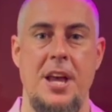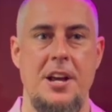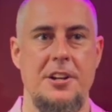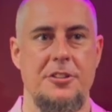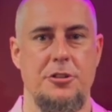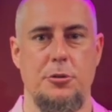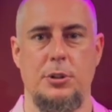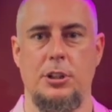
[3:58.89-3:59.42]

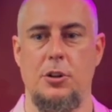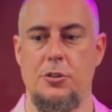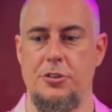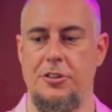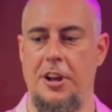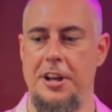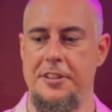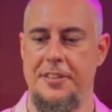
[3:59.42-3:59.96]
So
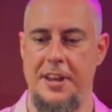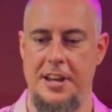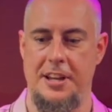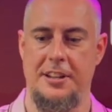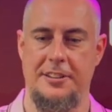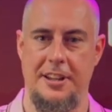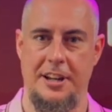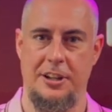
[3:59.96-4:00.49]
alongside
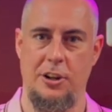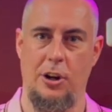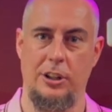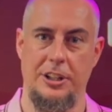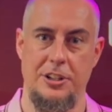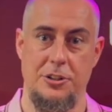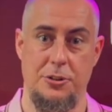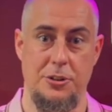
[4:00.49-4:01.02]
their
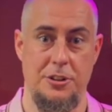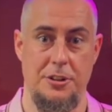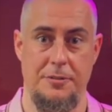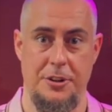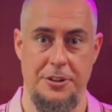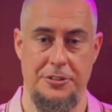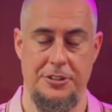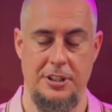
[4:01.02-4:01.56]
college or
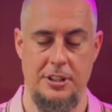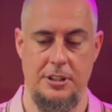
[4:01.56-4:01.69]
university